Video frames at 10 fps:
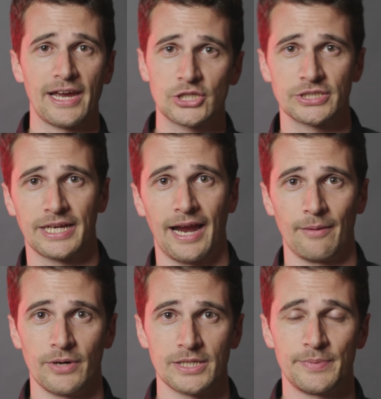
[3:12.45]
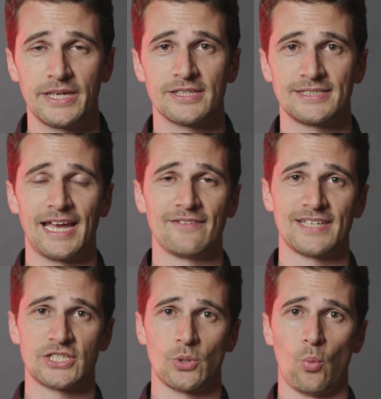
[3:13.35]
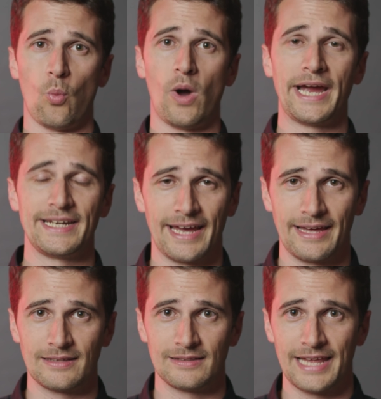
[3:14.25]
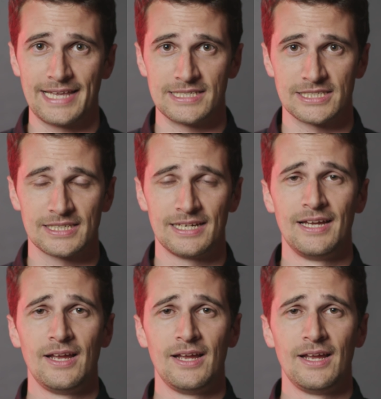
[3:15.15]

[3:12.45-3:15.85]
action cameras because they have such a wide angle lens.